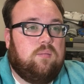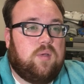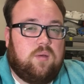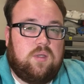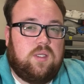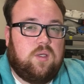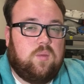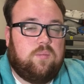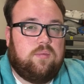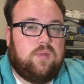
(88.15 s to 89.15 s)
but I really
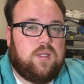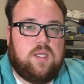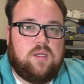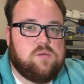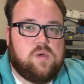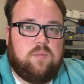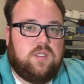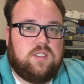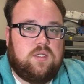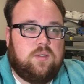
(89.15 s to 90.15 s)
hope that they don't want
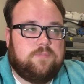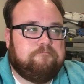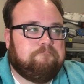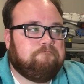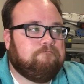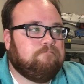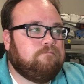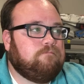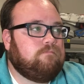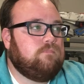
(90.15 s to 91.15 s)
me to do
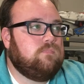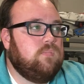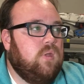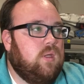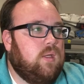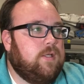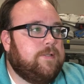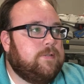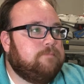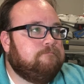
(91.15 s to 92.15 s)
it.
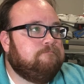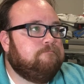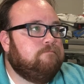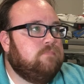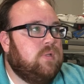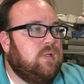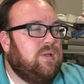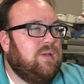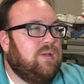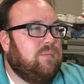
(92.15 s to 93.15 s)
Um,
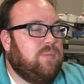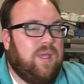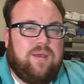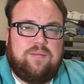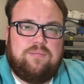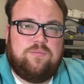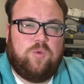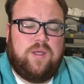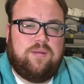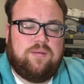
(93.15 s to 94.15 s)
but yeah,
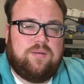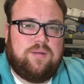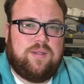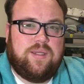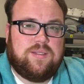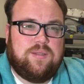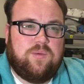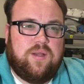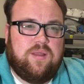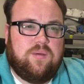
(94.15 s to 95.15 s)
what? Like I said,
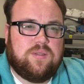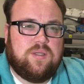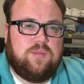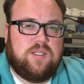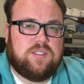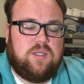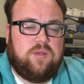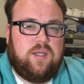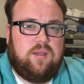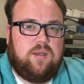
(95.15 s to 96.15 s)
what I thought was going to be a
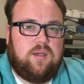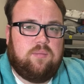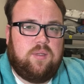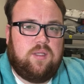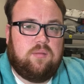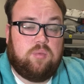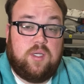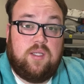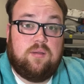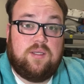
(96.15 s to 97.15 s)
slow day ended up being a
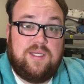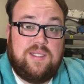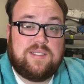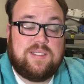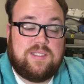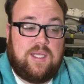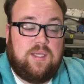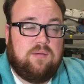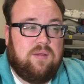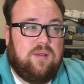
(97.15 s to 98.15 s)
pretty decent day.